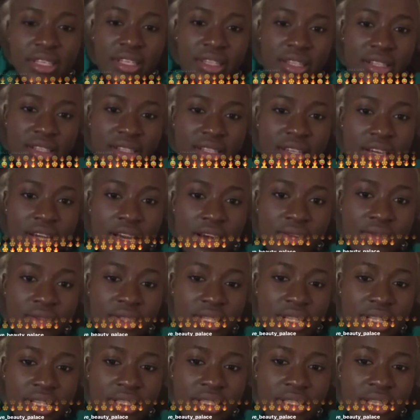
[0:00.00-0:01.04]
this
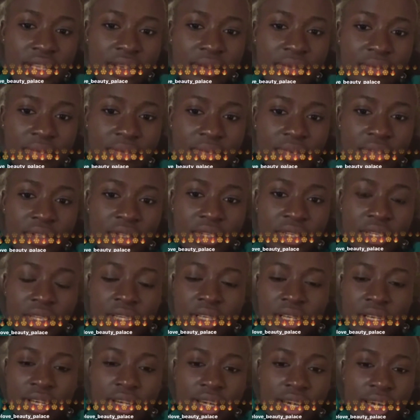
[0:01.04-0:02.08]
countless times.
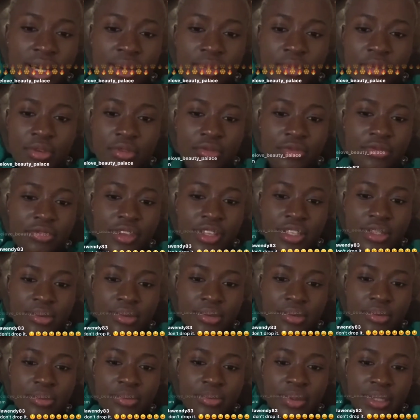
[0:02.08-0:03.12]
I'm not on Facebook,
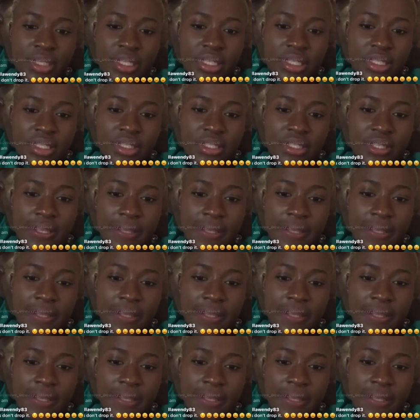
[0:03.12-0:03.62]
please.